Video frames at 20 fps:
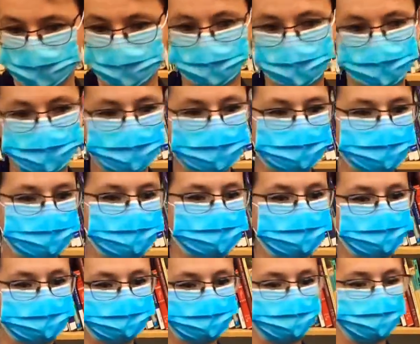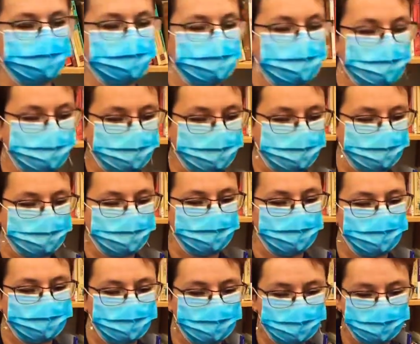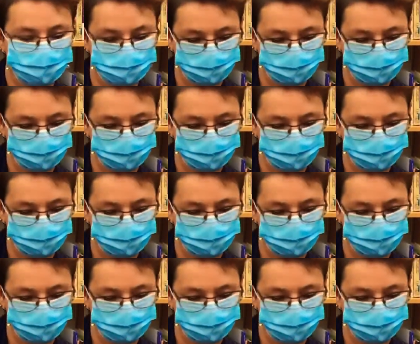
we're going to switch off. We'll